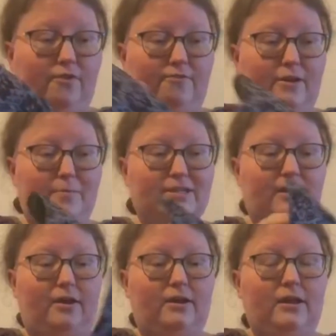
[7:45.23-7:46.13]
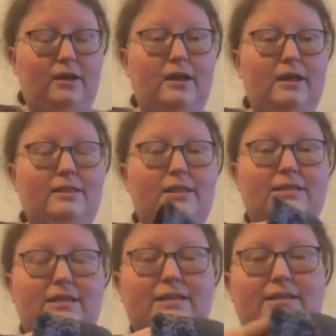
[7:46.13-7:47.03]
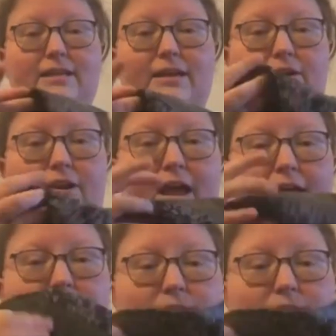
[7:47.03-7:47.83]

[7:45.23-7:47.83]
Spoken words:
of Amazon. This is their X